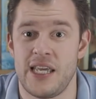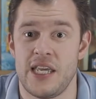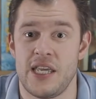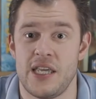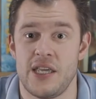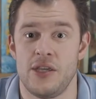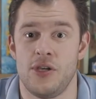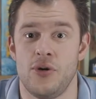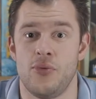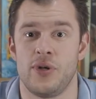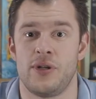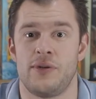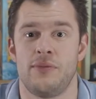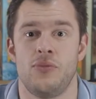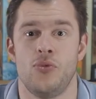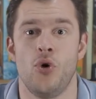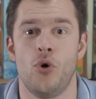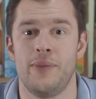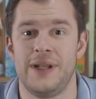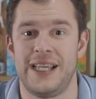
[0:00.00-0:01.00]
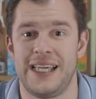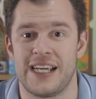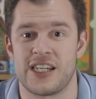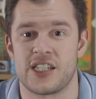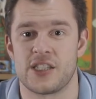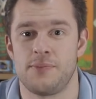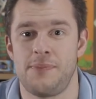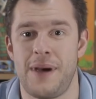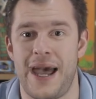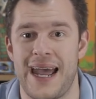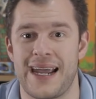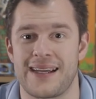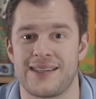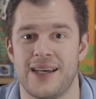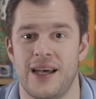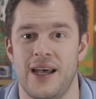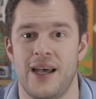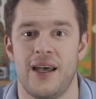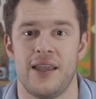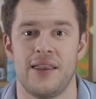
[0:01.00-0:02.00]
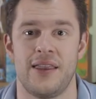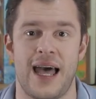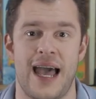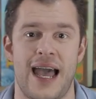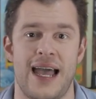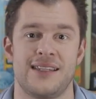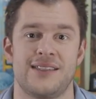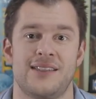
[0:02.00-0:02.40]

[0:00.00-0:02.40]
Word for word: you would normally expect that